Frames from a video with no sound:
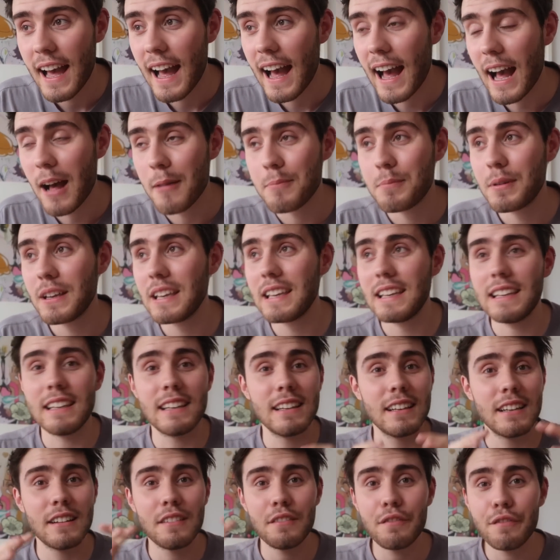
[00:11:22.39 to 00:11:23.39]

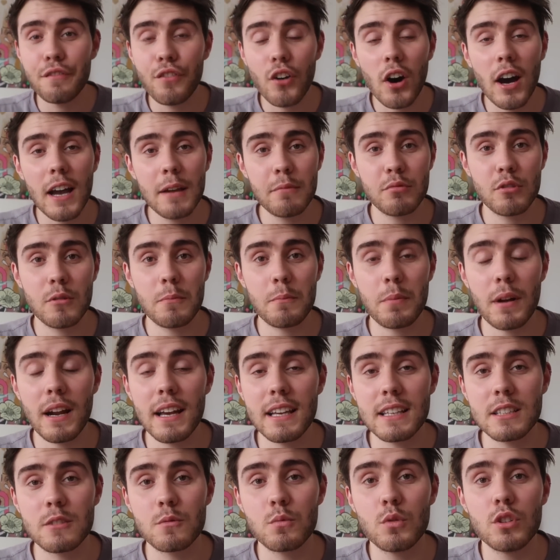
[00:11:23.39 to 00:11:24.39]
happy, vibrant
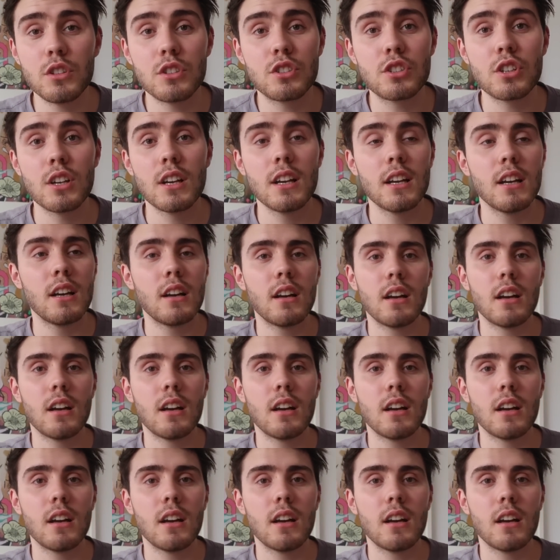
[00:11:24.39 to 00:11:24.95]
place, which